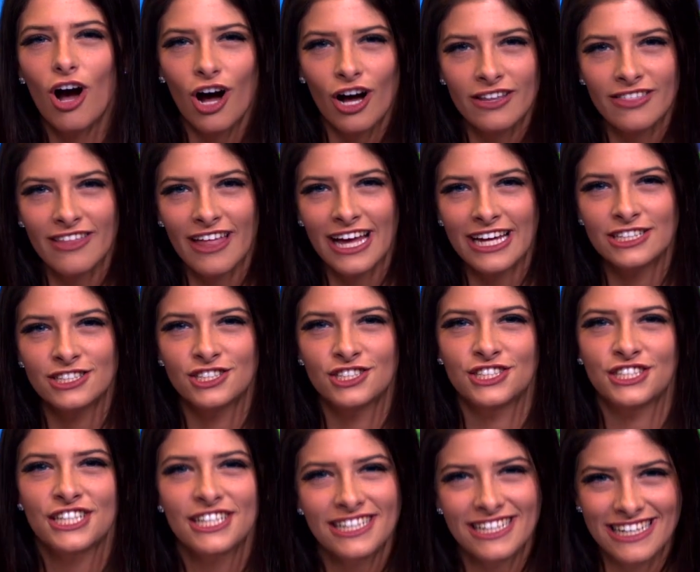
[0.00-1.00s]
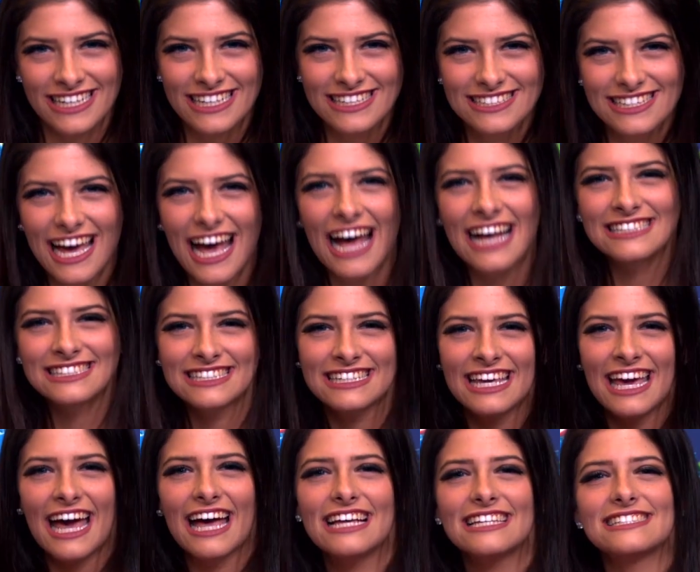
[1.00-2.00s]
online genius as a
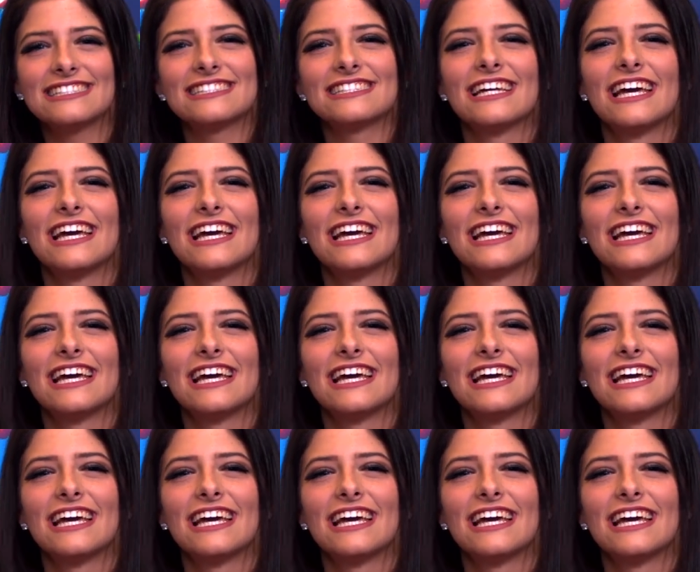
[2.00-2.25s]
guest.